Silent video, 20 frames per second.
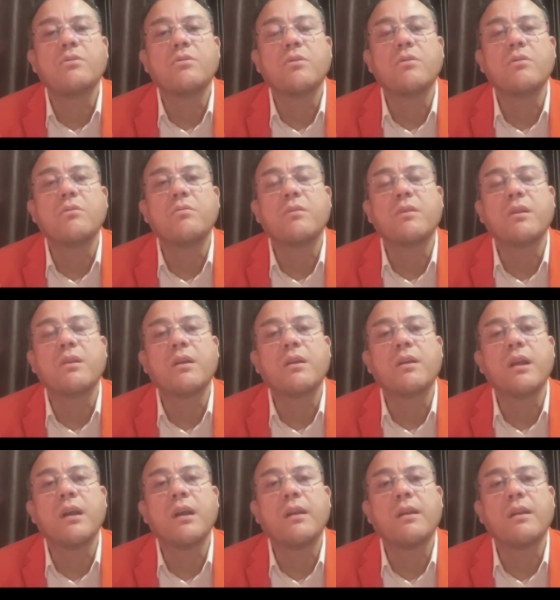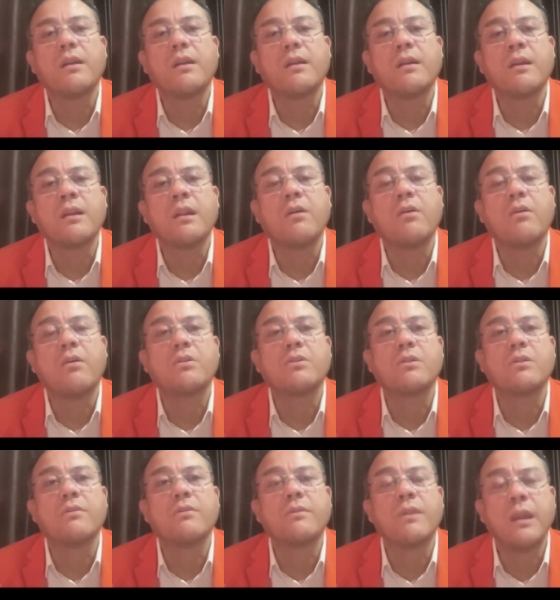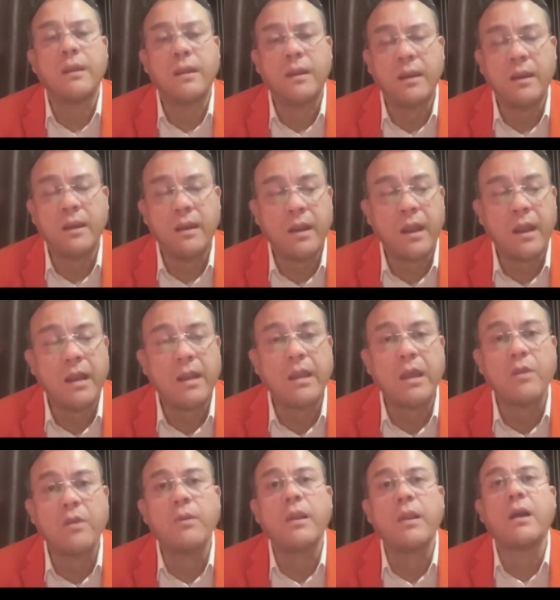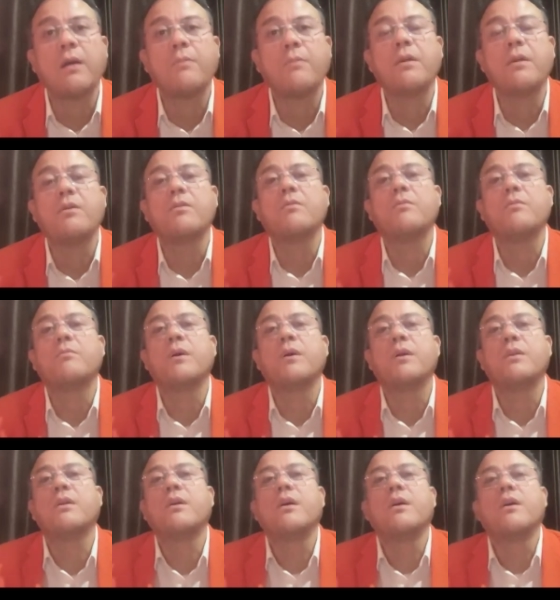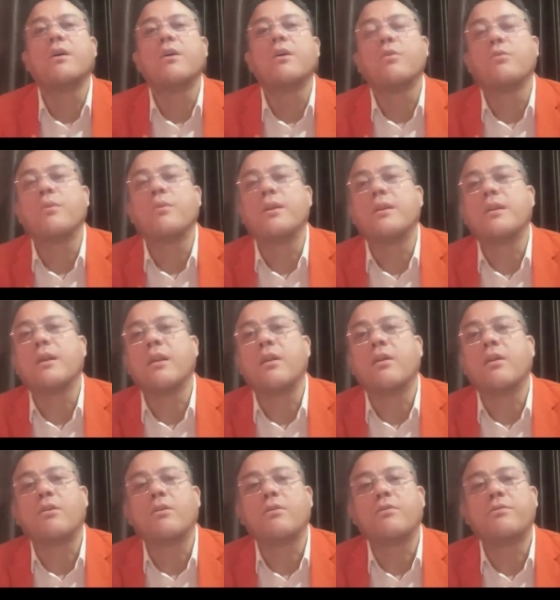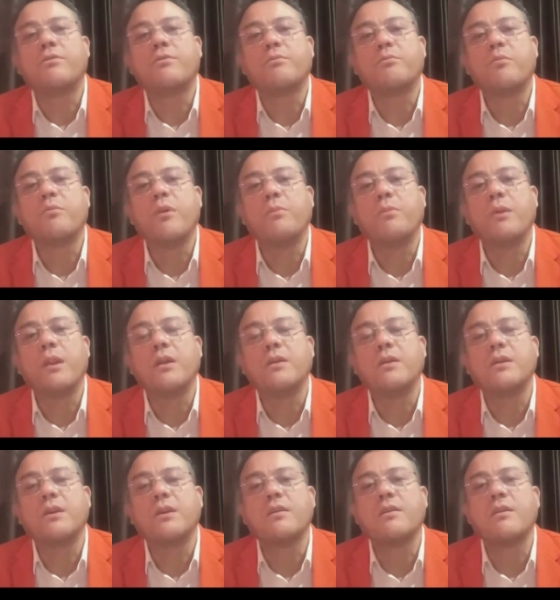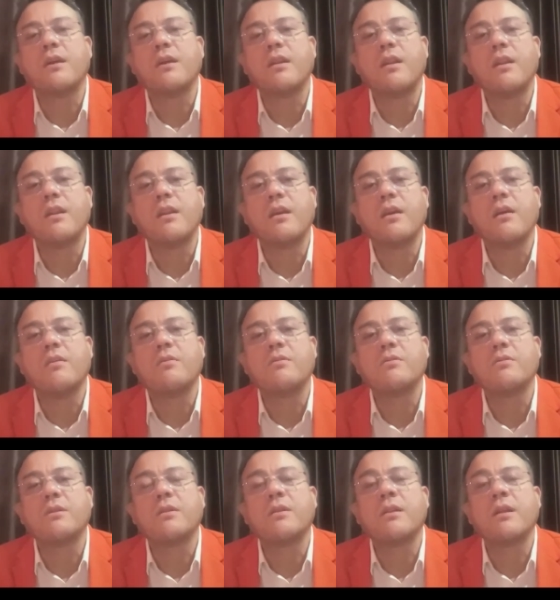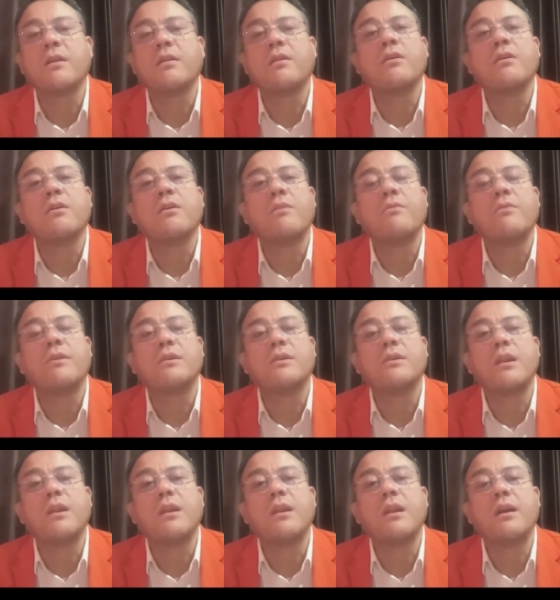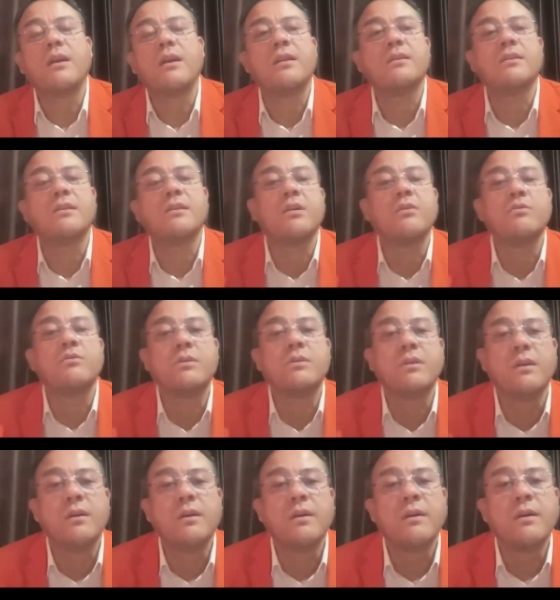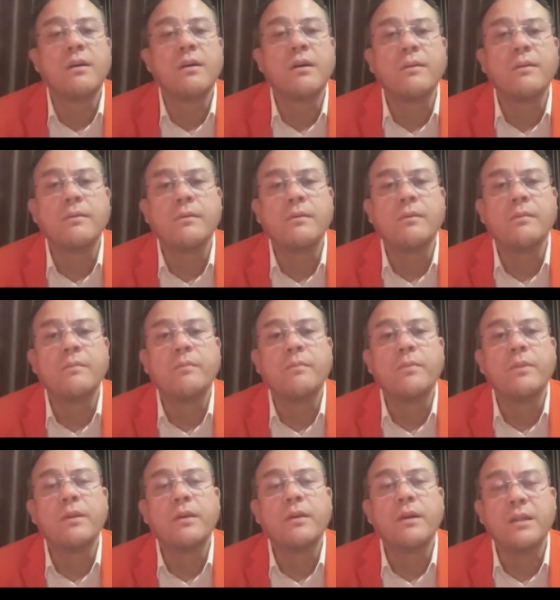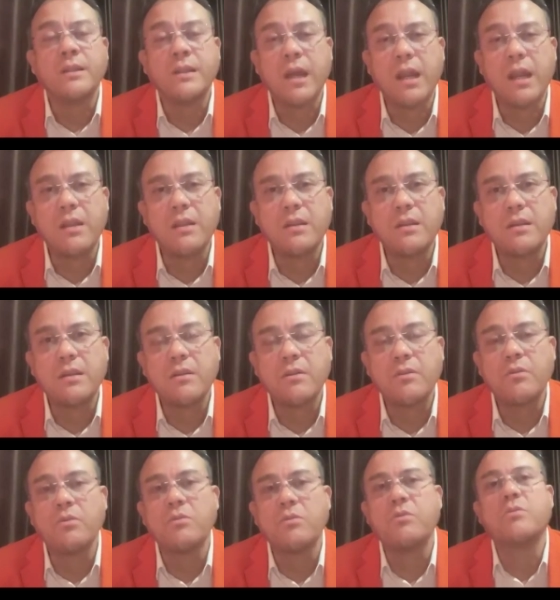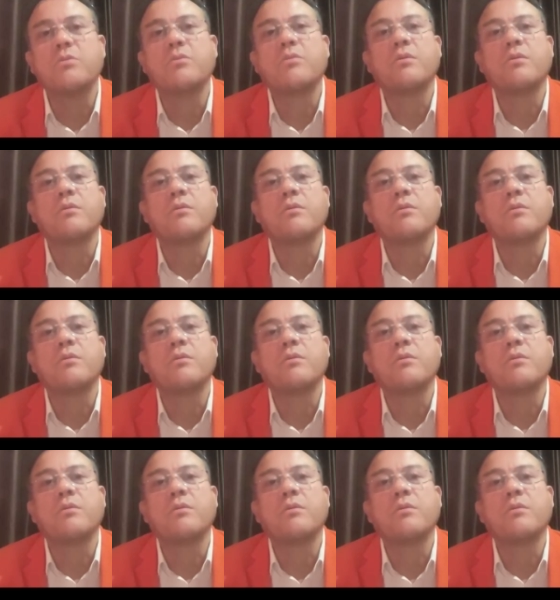So the cost of healthcare will come down, but with a lot of population in India, that obviously like it is a huge challenge to